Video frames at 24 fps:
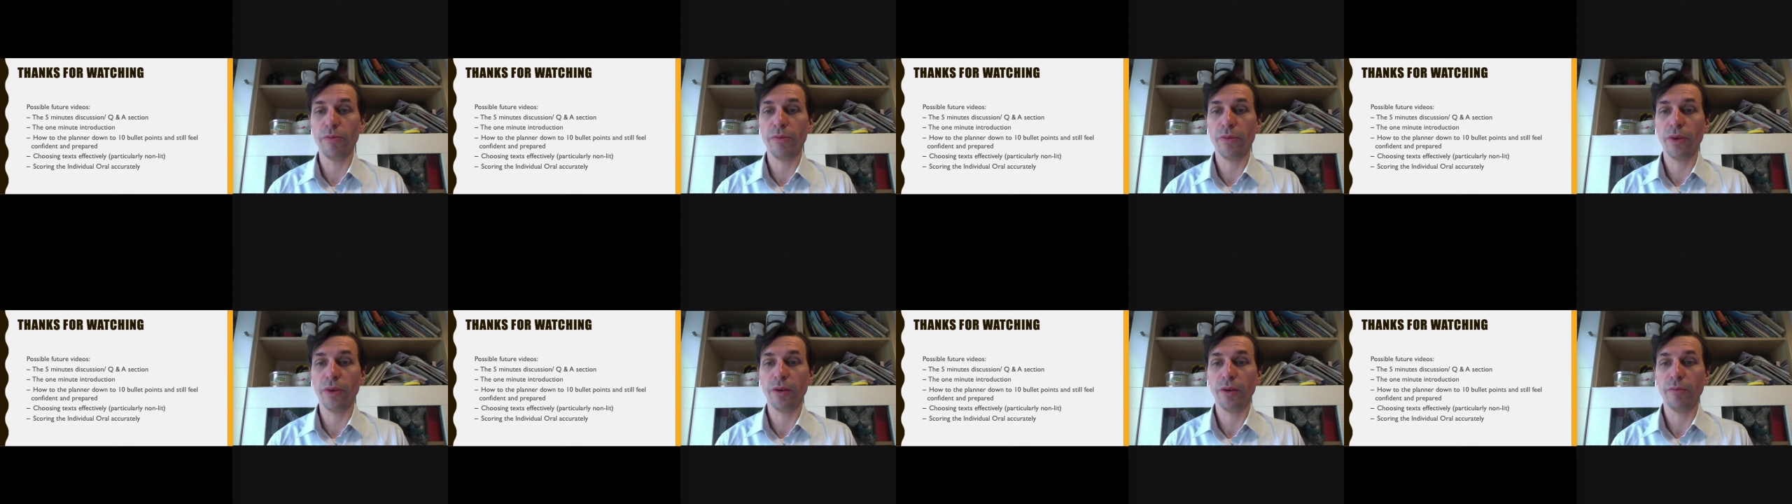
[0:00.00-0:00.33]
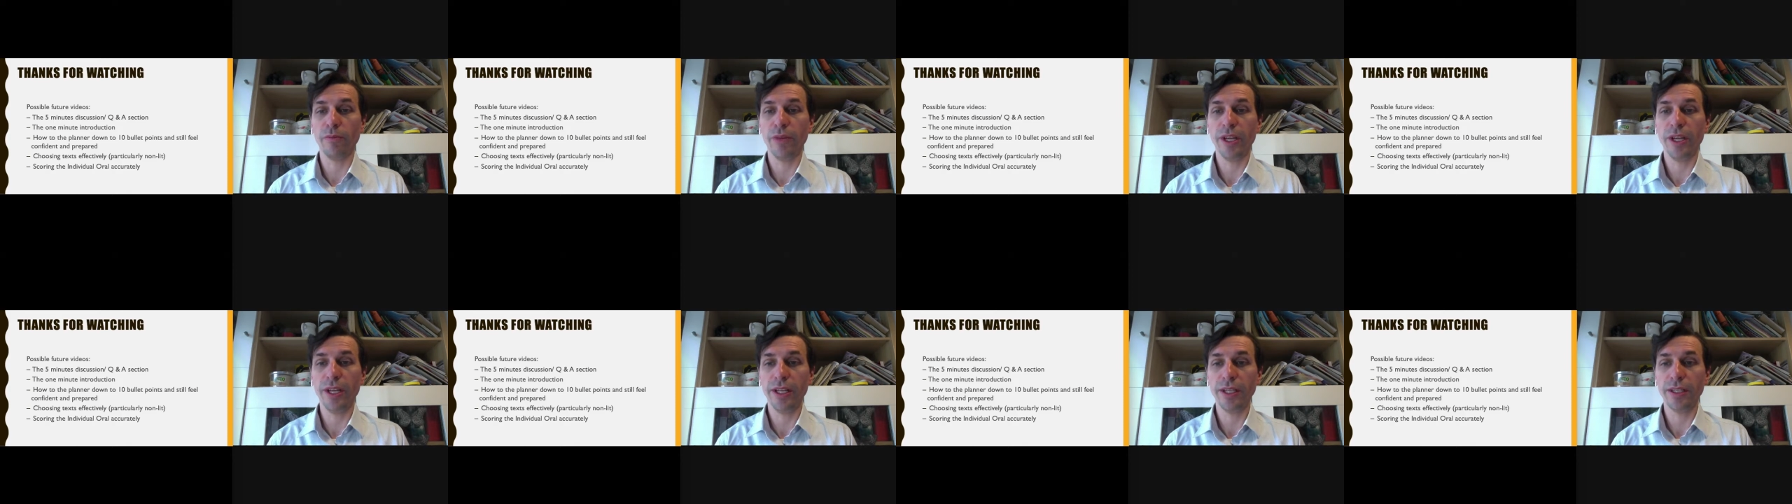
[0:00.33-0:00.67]

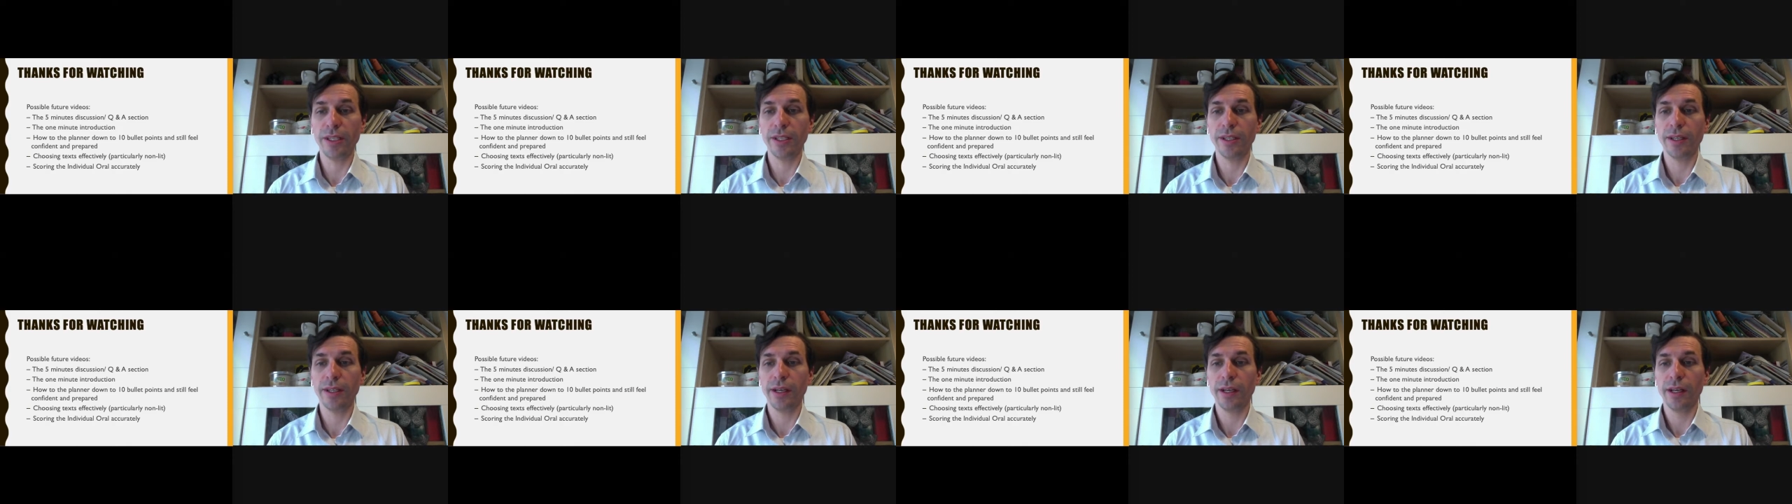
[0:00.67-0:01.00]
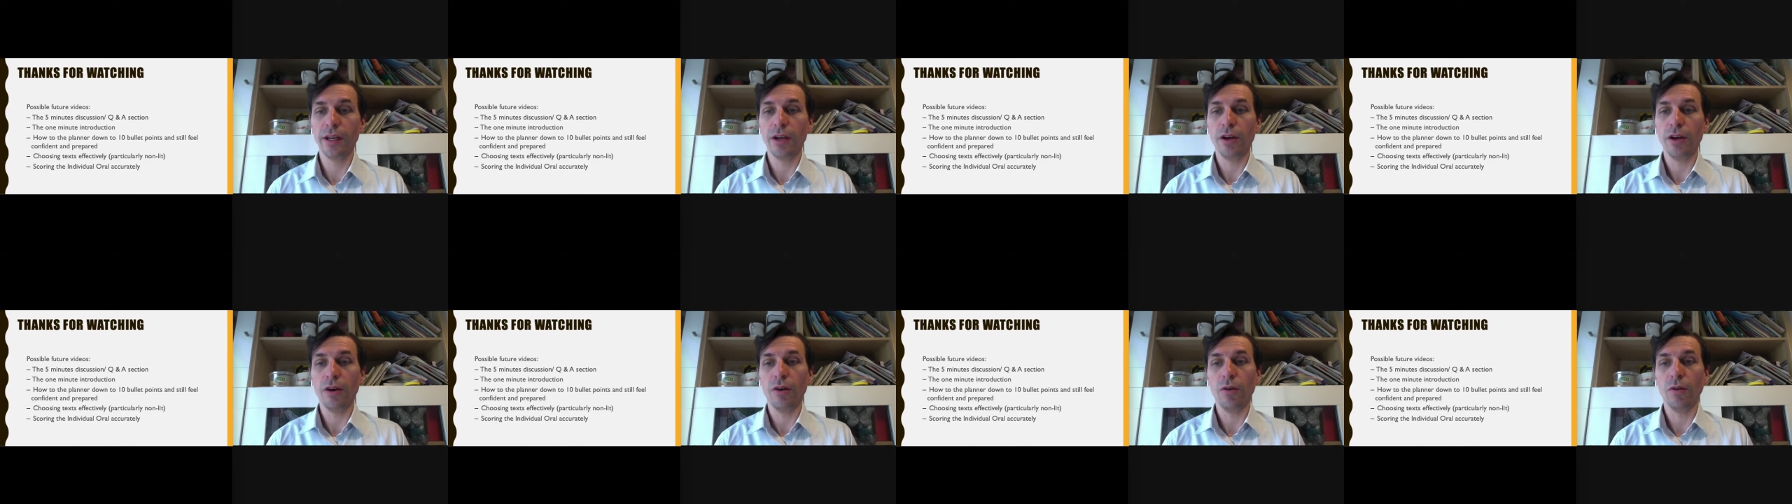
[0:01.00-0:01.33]
minute,
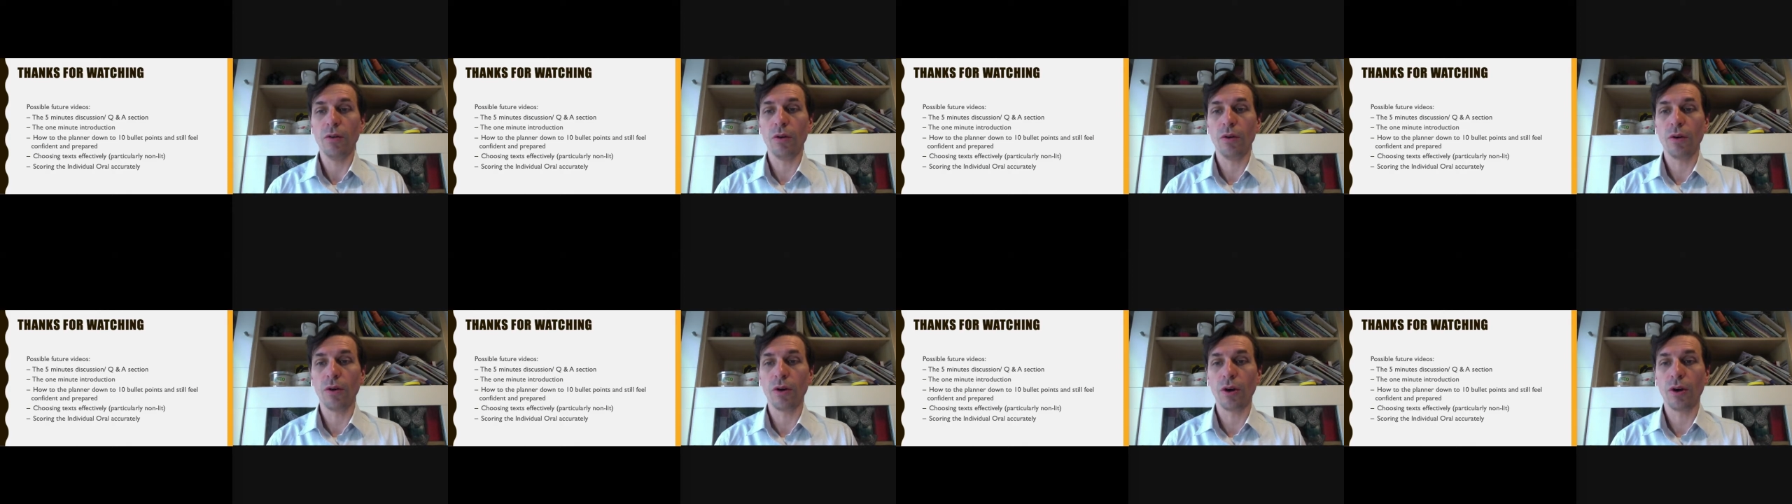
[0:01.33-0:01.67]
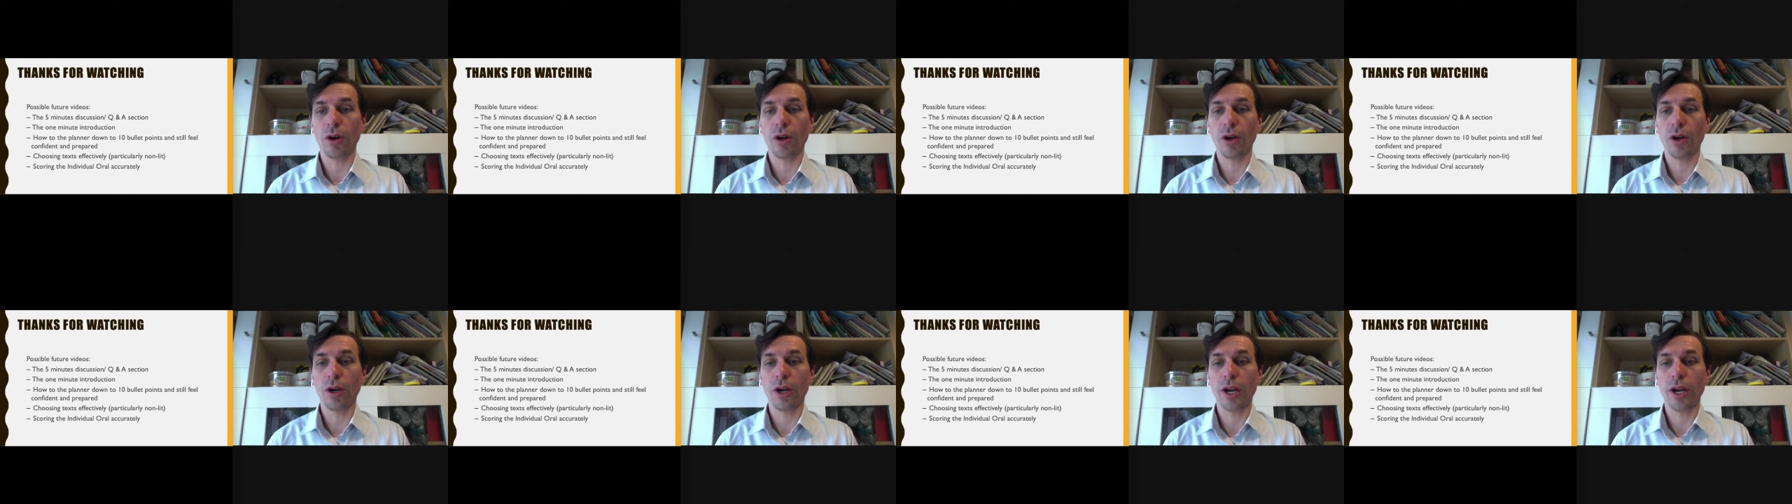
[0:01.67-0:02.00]
or